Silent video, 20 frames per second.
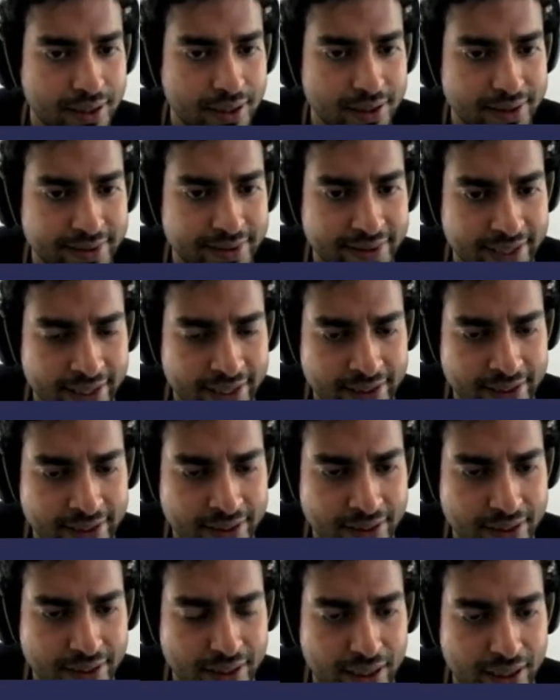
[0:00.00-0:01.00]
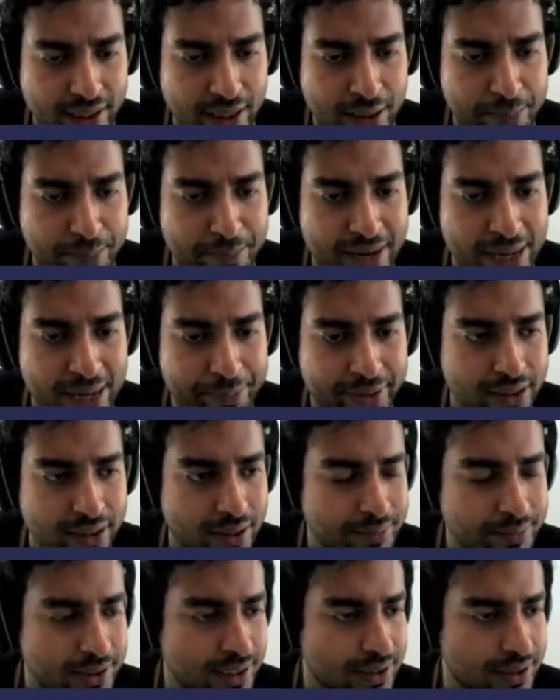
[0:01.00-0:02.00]
Then mapper
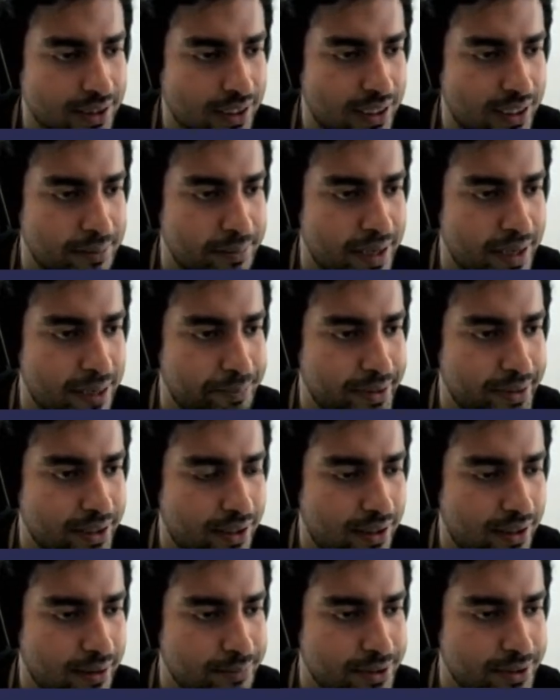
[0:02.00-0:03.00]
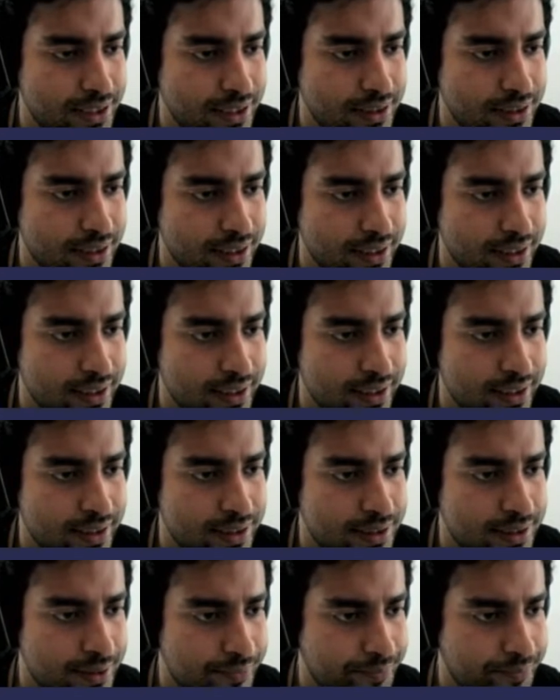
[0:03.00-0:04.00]
object. A mapper object
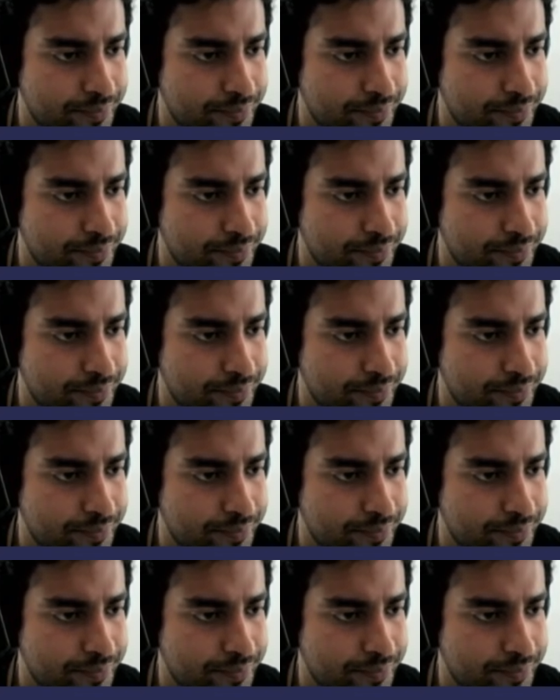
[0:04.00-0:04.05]
is